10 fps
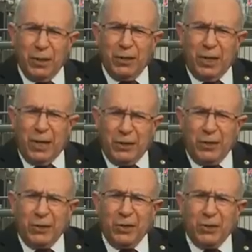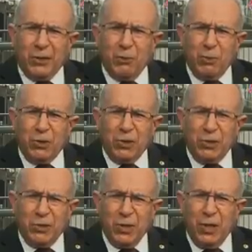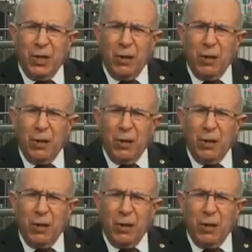take a decision which is